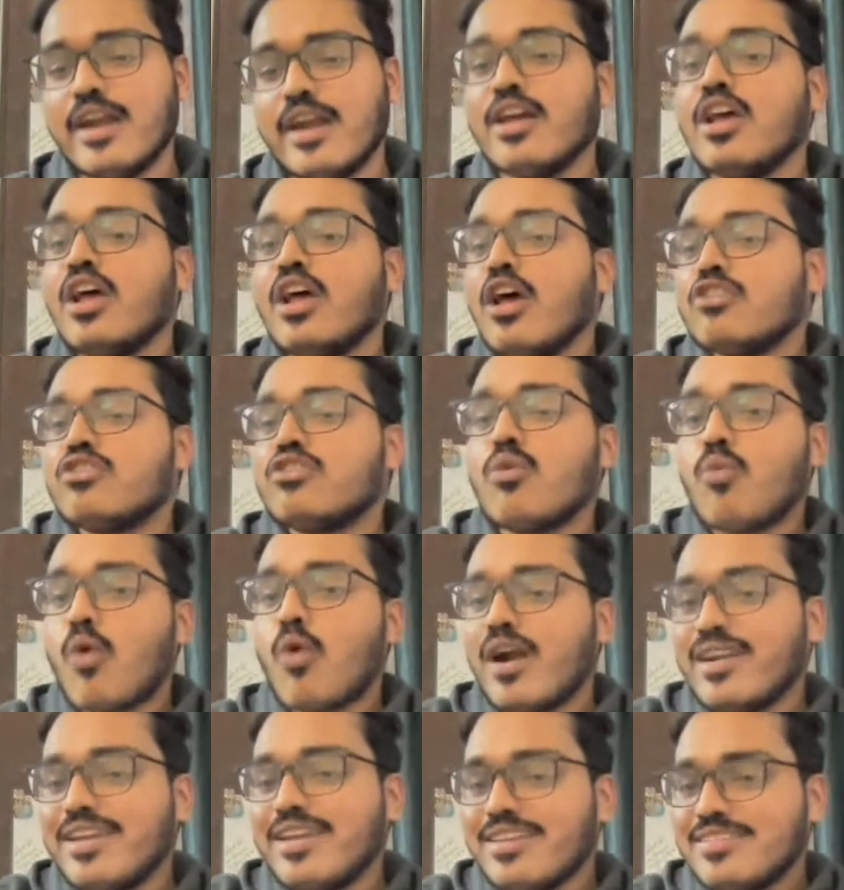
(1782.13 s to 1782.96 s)
So what
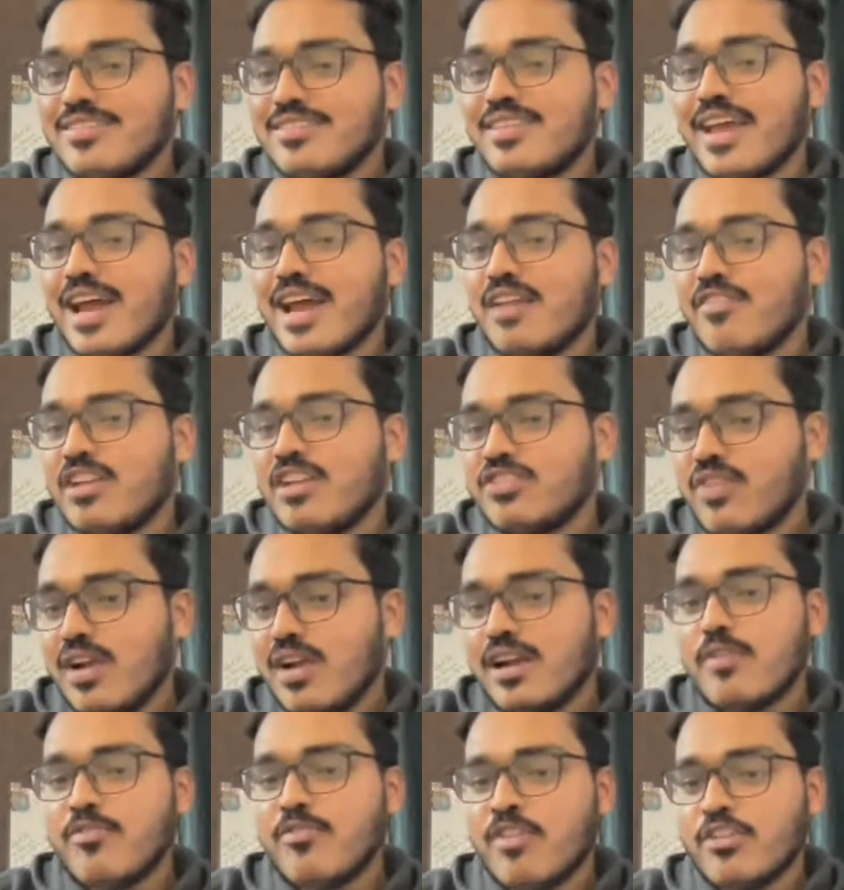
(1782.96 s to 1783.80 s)
is there which will
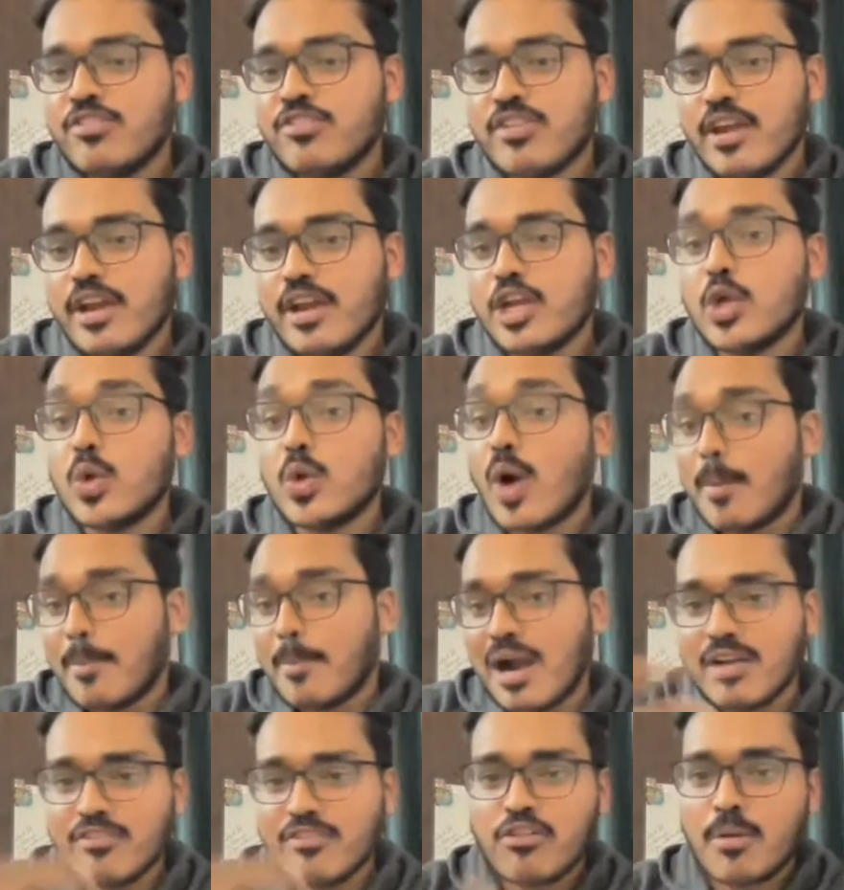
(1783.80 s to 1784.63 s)
differentiate you apart
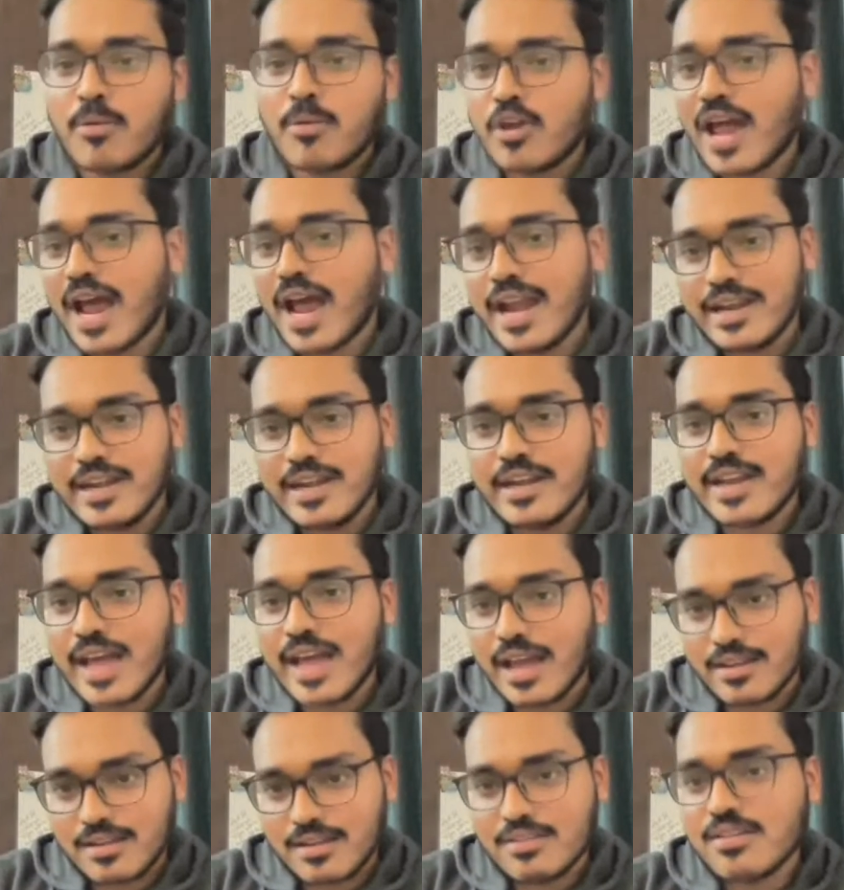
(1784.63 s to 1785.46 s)
from your IT tag,
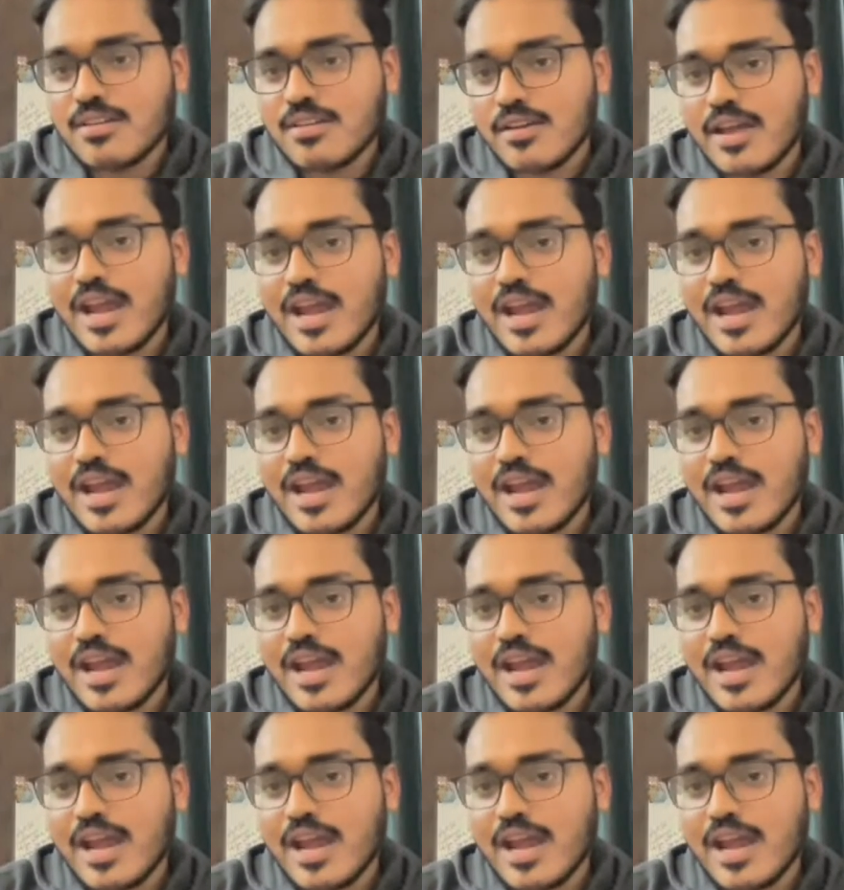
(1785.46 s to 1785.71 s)
right?